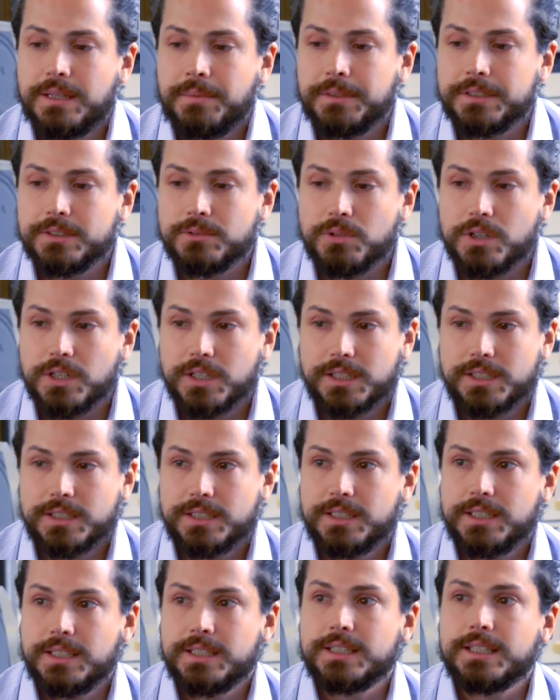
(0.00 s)
I mean, the work
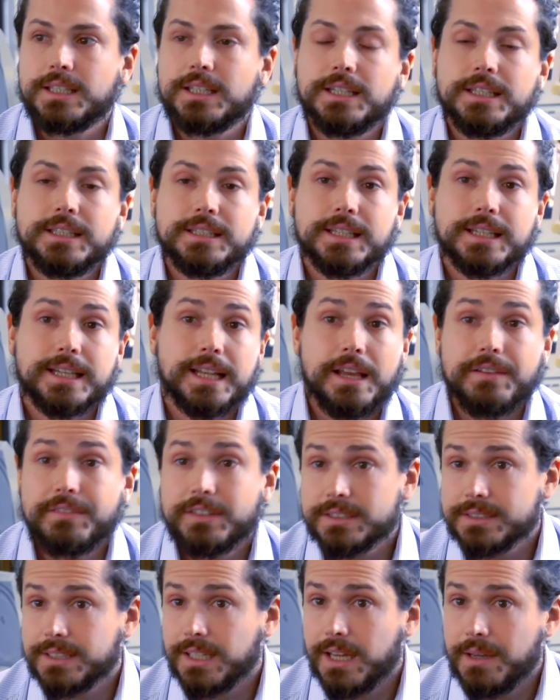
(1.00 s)
in the, in the
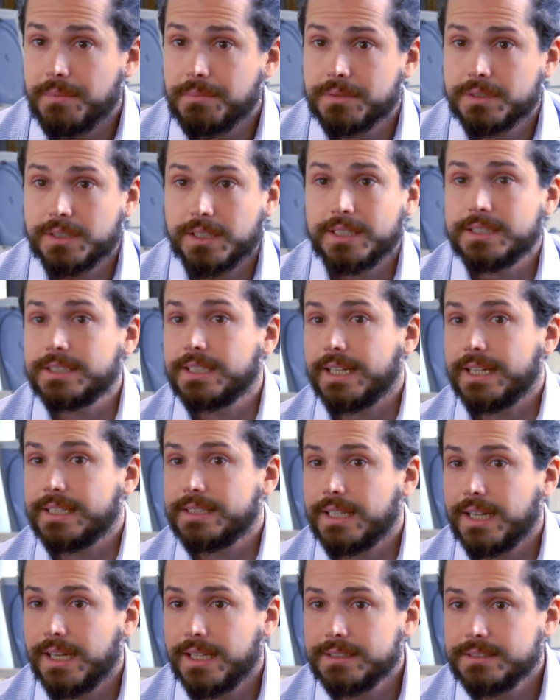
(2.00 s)
Clevers Lab in the
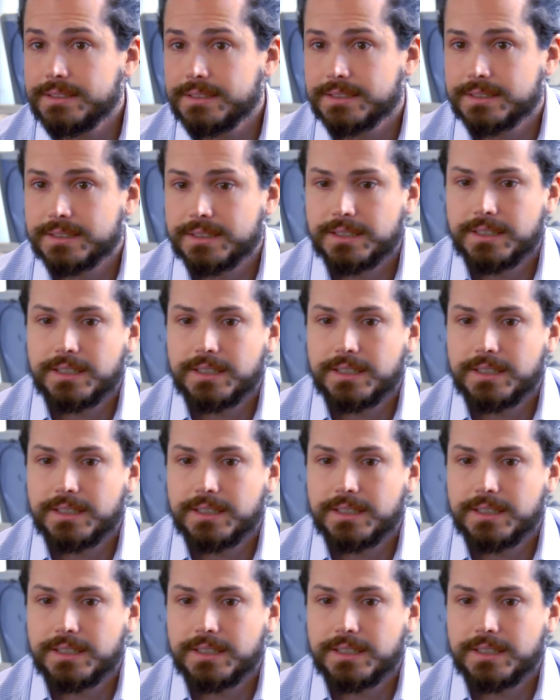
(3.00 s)
Netherlands.